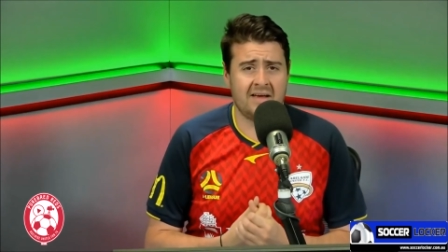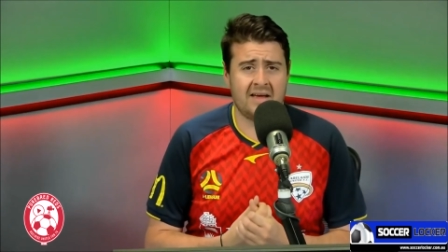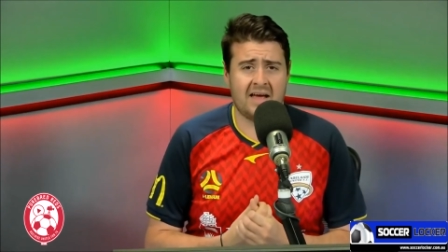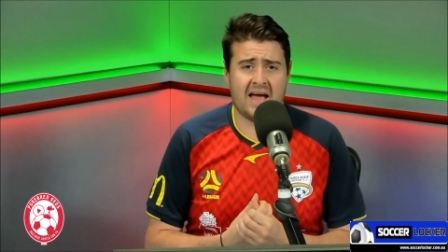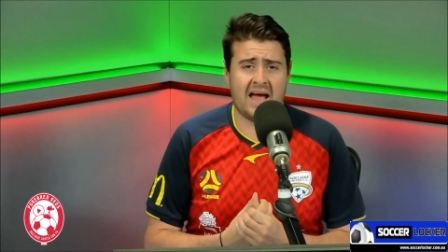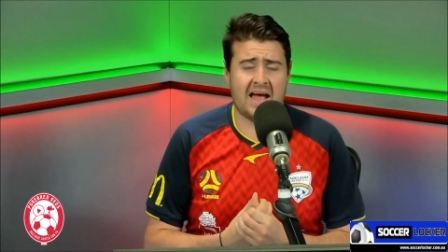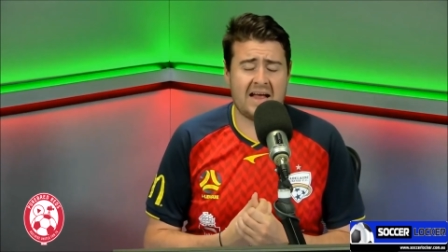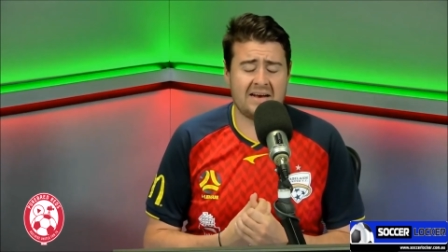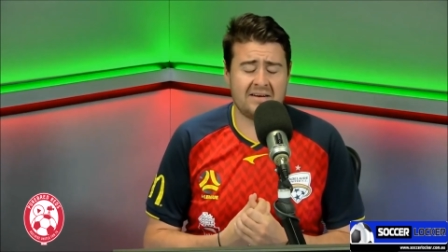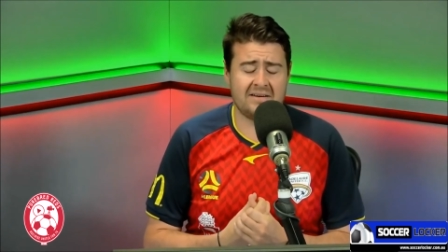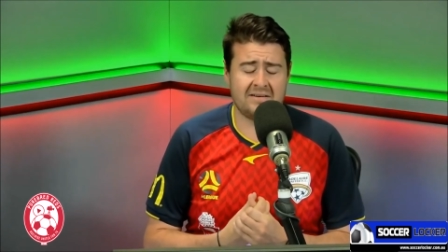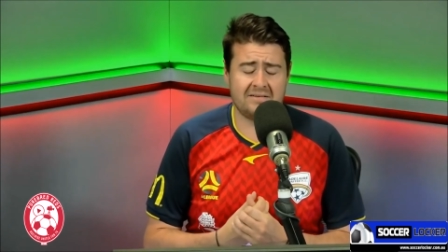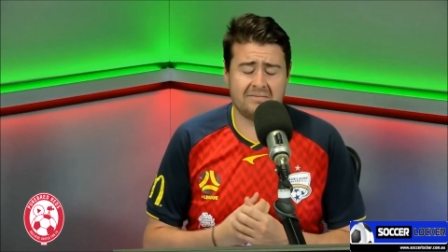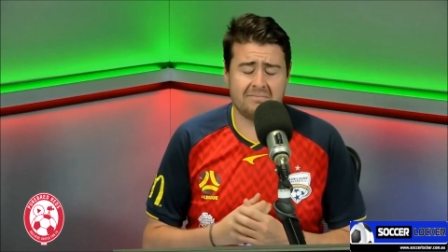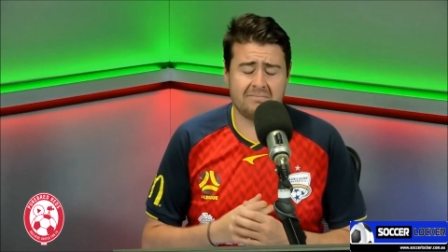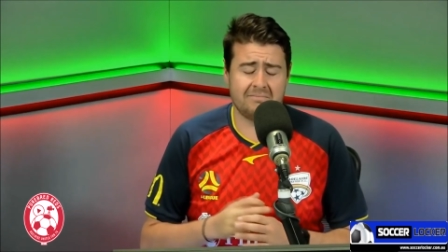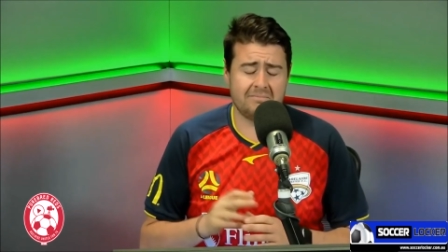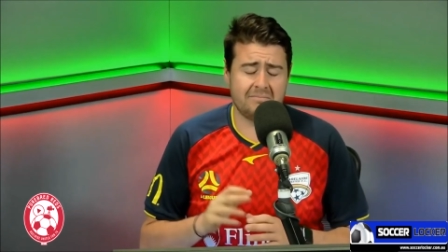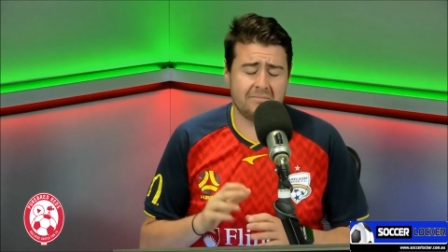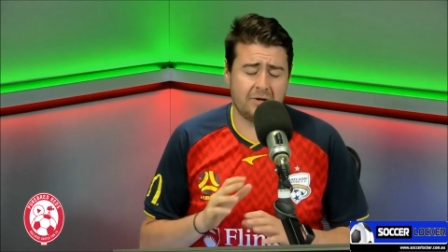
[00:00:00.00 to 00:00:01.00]

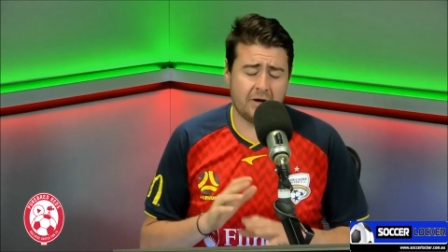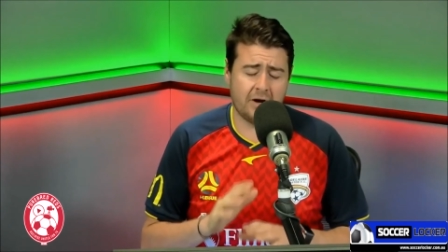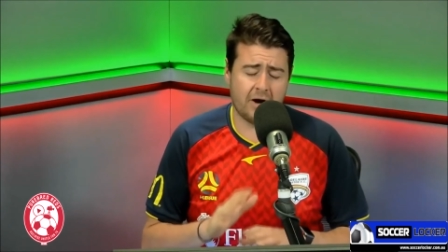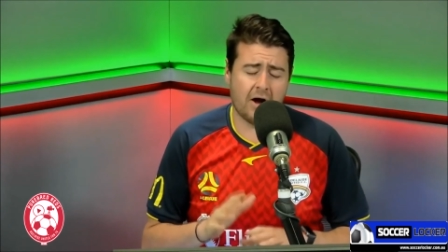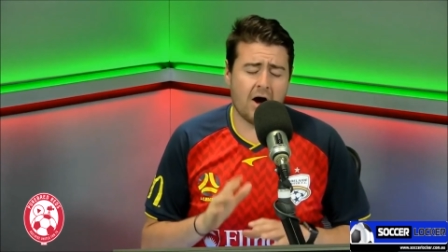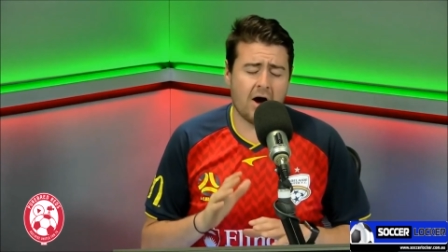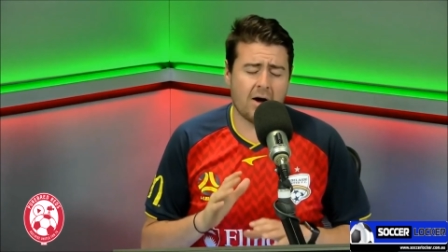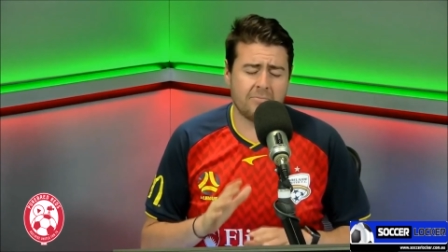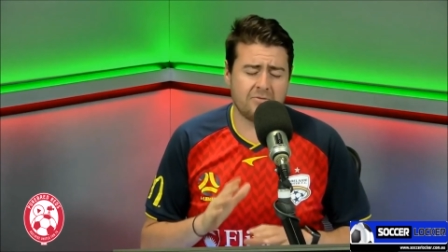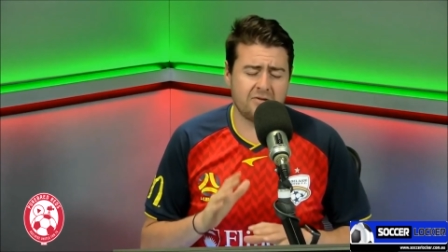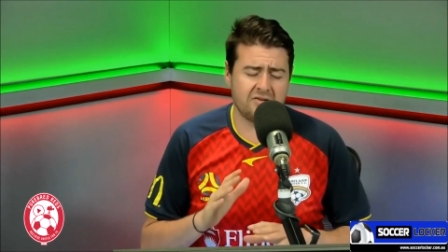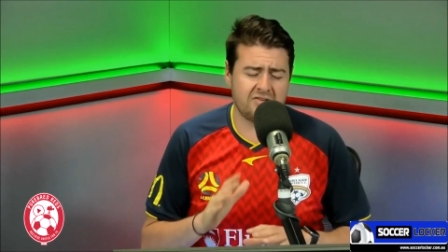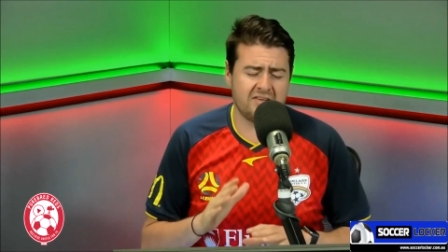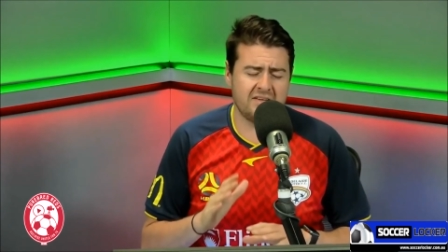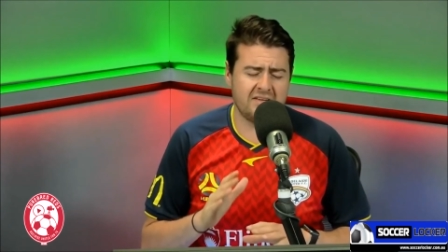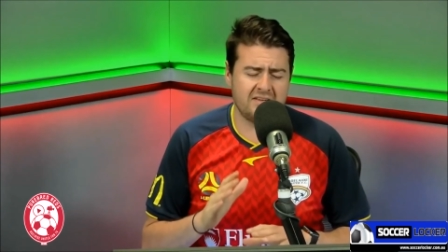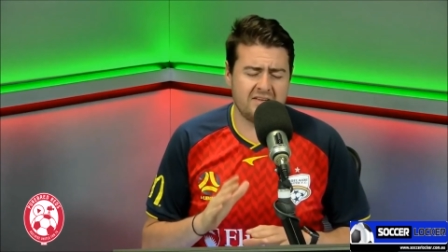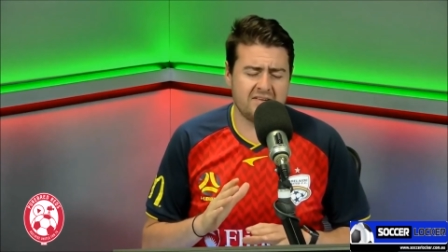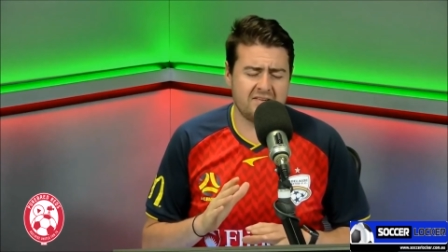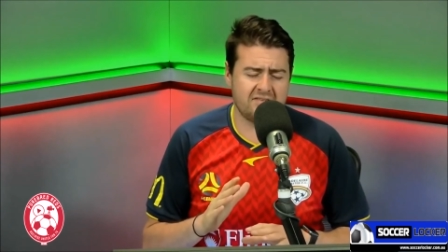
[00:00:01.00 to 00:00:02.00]
And, you know, I'm just
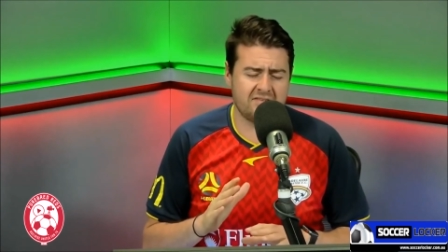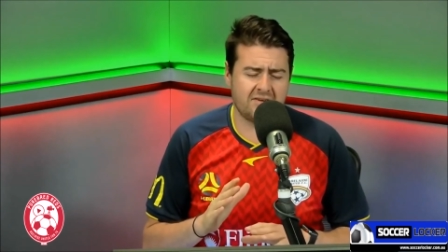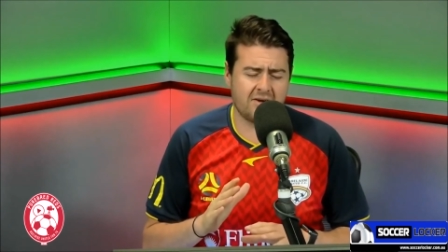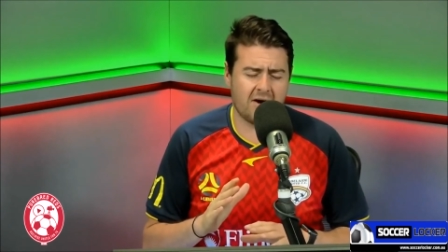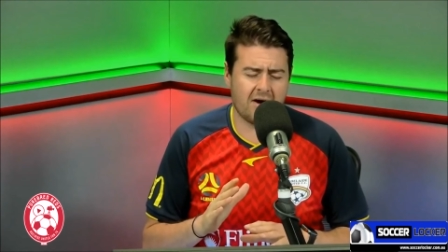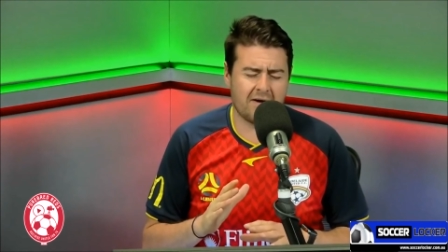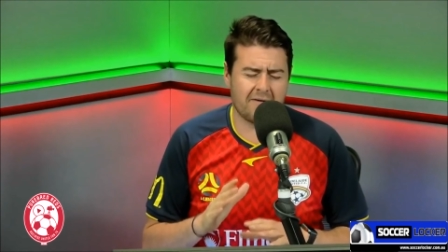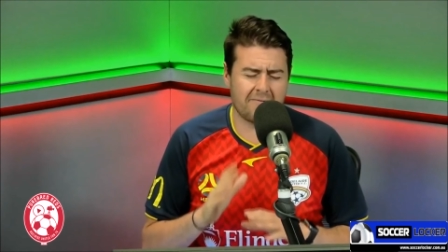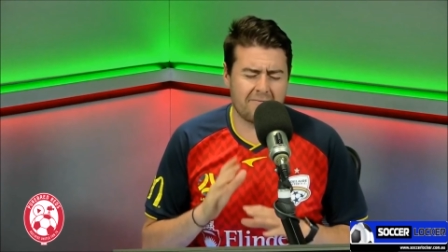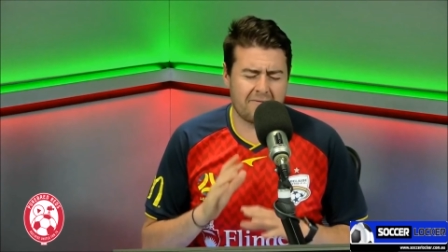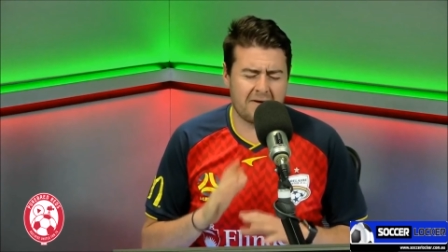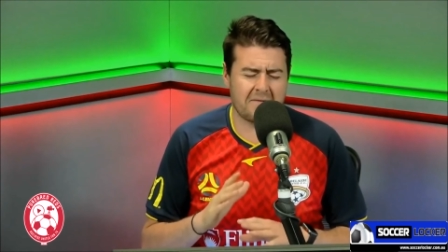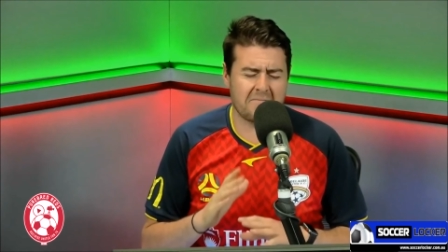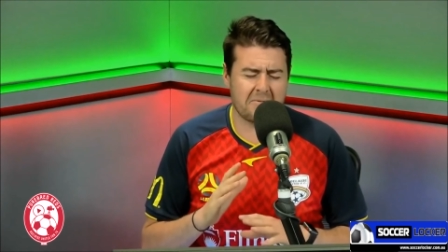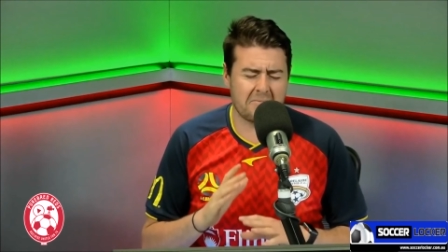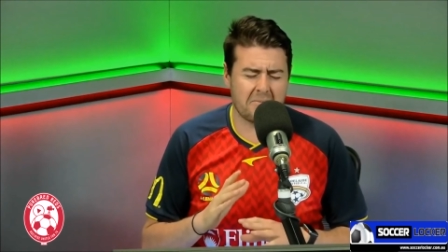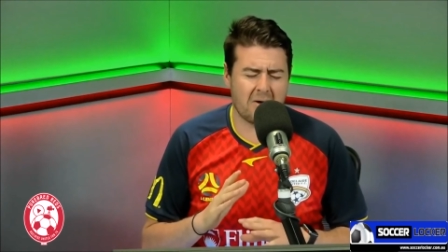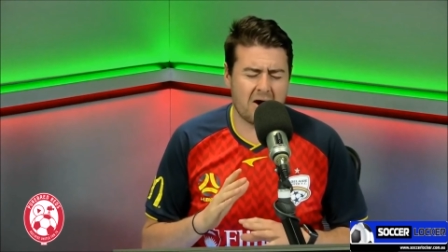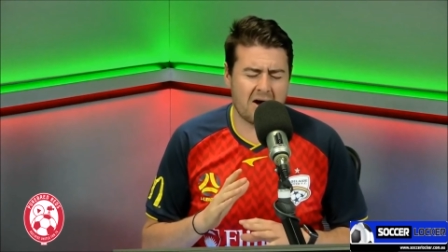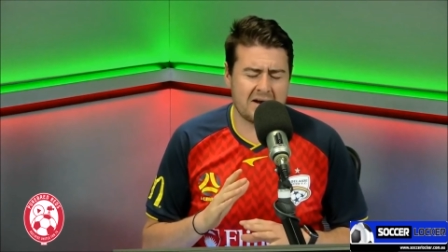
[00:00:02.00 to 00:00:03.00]
in this kind of frame
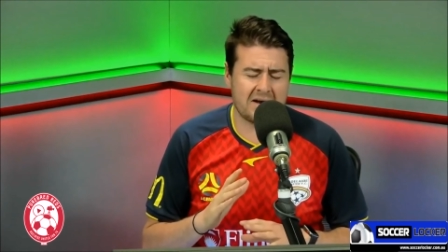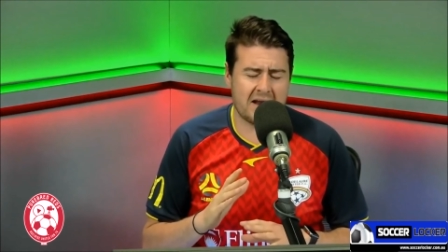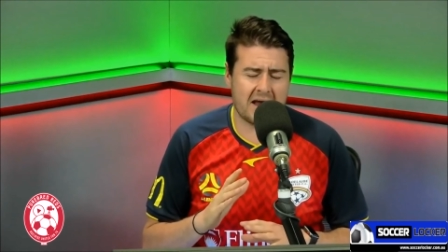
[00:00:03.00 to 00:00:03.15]
of mind